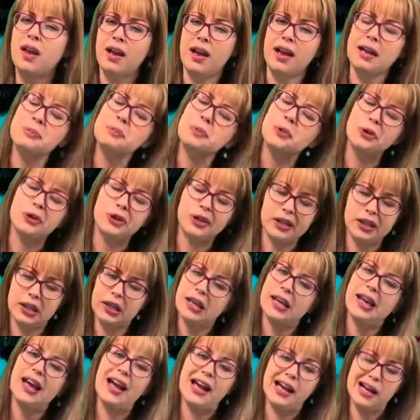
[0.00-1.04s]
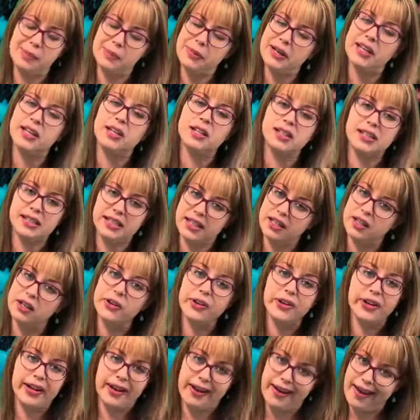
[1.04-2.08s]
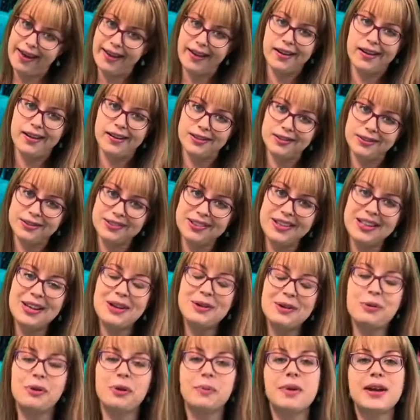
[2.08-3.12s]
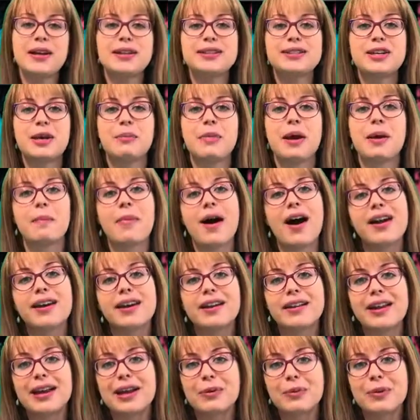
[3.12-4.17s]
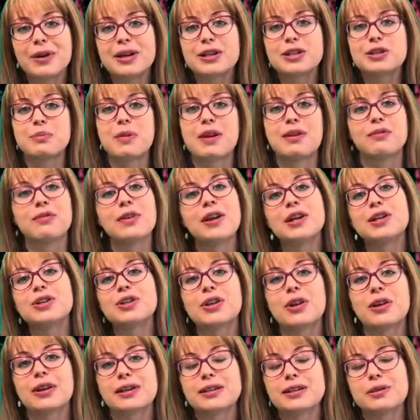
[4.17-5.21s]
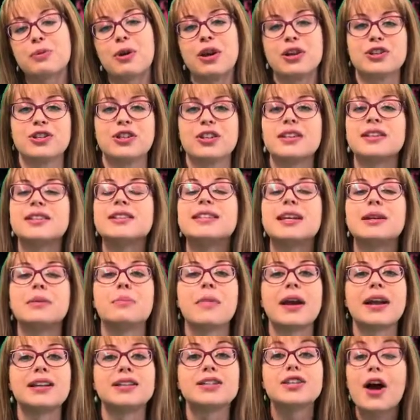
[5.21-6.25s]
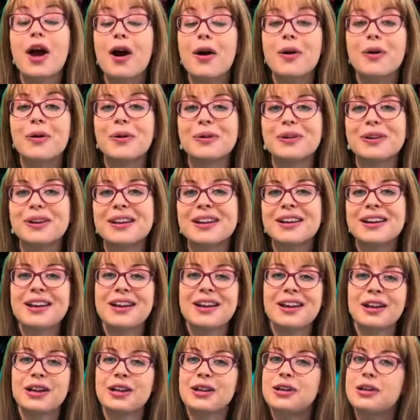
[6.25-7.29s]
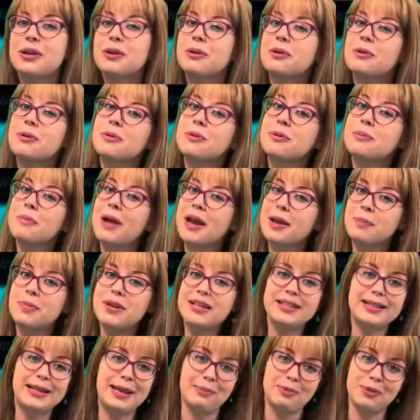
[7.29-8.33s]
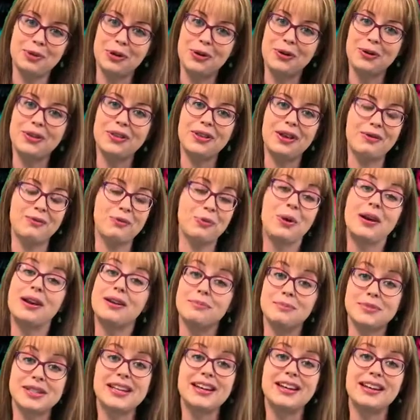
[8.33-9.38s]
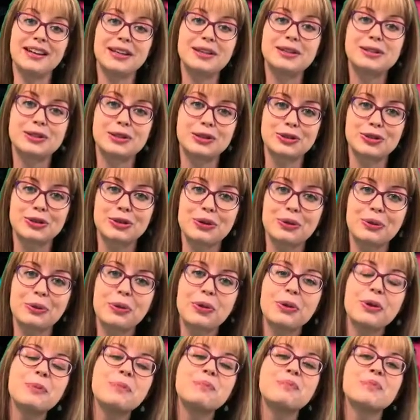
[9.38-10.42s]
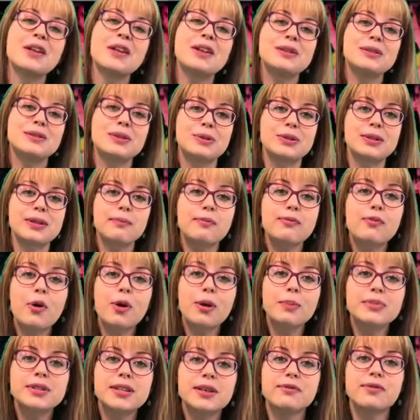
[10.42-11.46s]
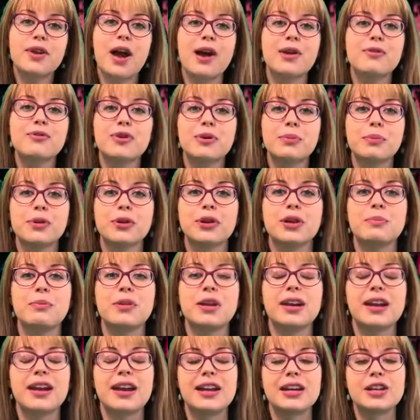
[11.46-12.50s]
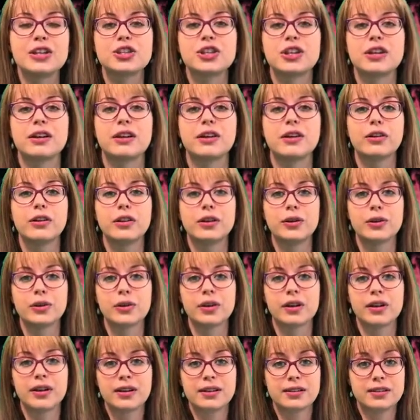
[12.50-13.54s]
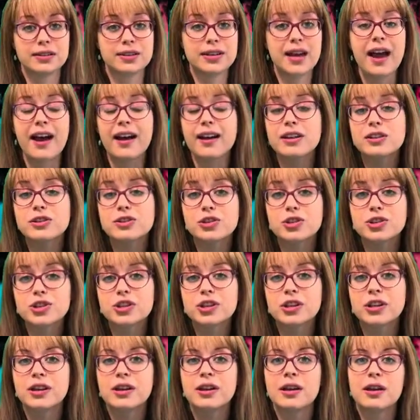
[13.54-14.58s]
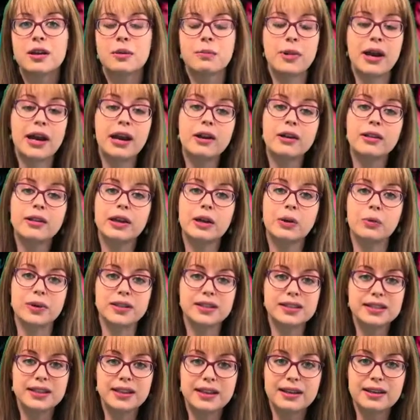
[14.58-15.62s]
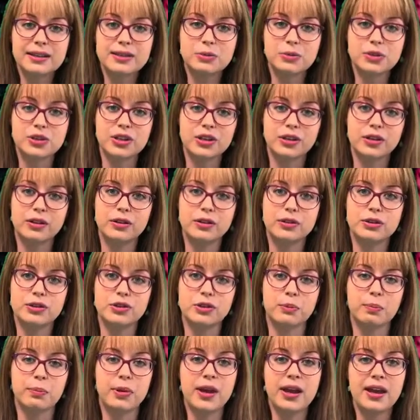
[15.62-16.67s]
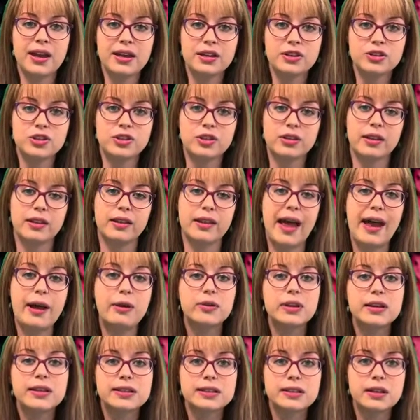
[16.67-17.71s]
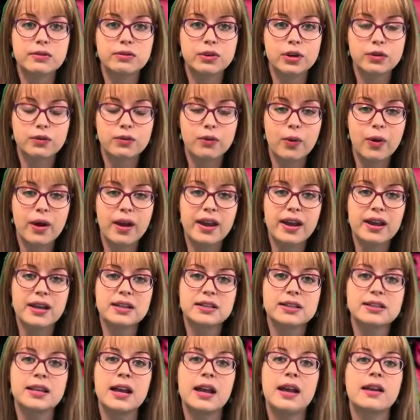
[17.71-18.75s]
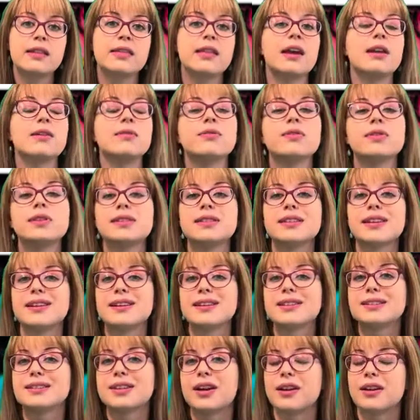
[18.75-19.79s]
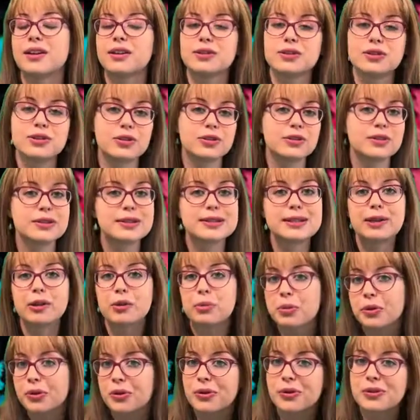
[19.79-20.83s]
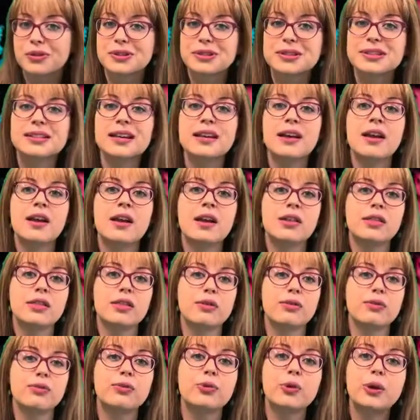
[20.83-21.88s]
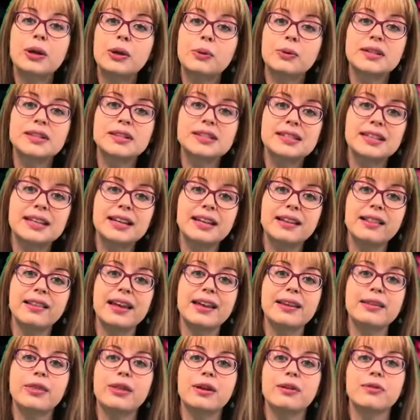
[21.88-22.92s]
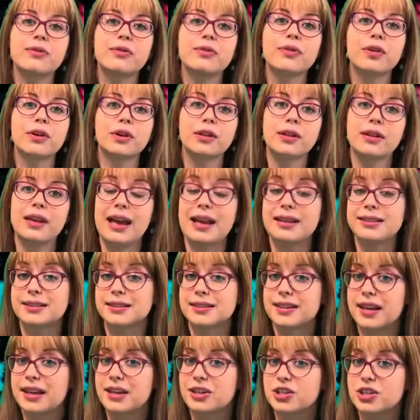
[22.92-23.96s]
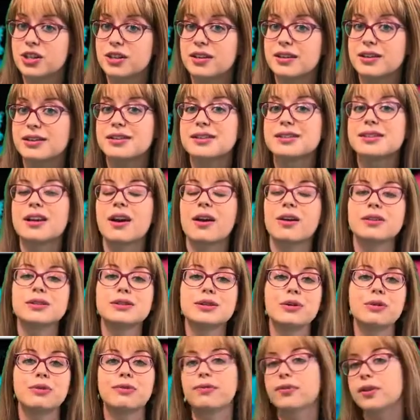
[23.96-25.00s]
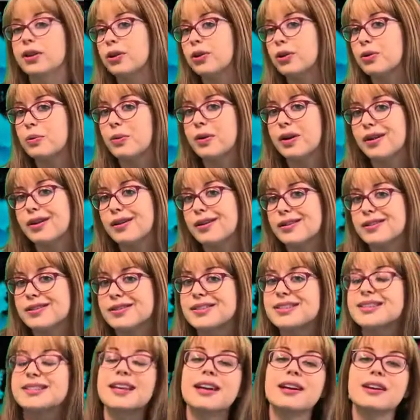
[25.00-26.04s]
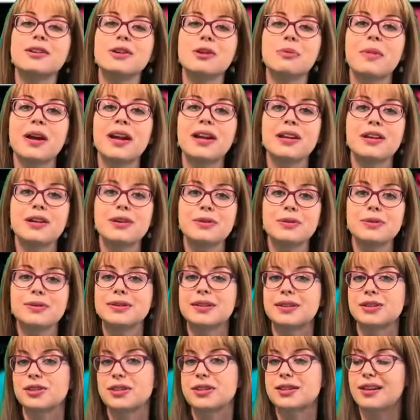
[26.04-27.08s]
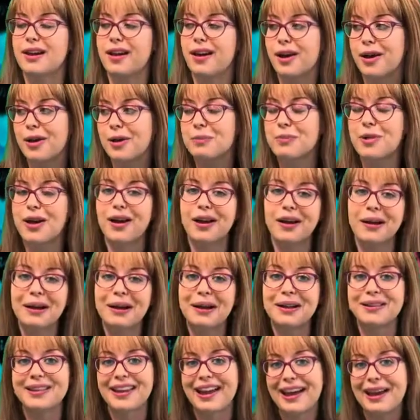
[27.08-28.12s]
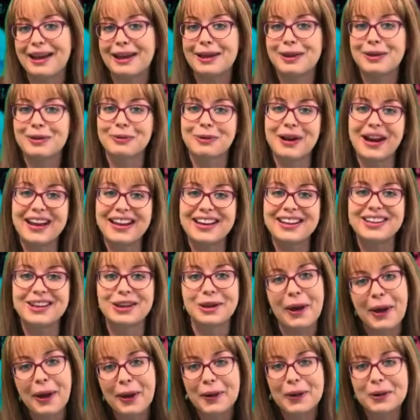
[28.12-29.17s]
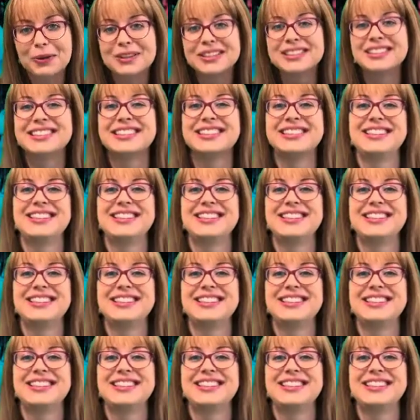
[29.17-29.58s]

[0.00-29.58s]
I'm really happy to see you today. Well, based on my body language, my facial expressions, and my tone, you might be skeptical that what I'm saying is the truth. So some forms of nonverbal communication include touch, paralinguistics, which includes your pitch, the loudness of your voice, the emphasis on certain syllables, the frequency, length of hesitations, also filler words that you might use, such as um, uh, like, right, you know.